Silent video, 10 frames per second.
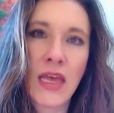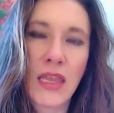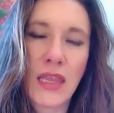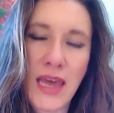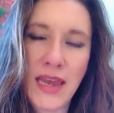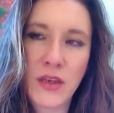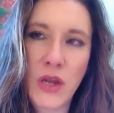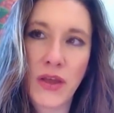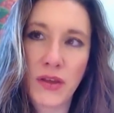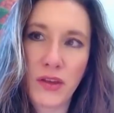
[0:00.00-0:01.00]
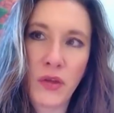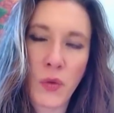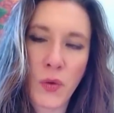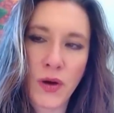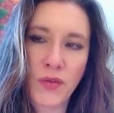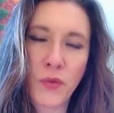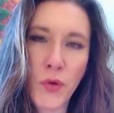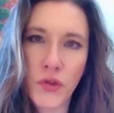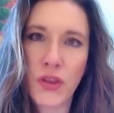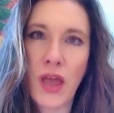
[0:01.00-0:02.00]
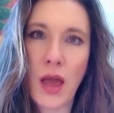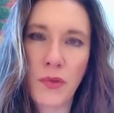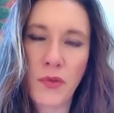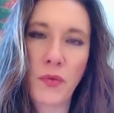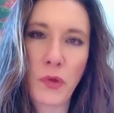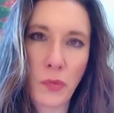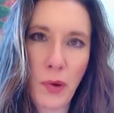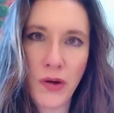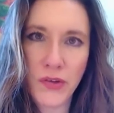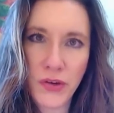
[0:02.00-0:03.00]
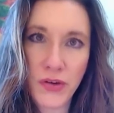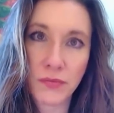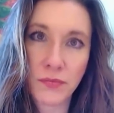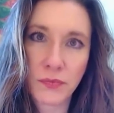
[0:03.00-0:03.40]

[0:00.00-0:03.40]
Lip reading: then your fortune comes from your partner,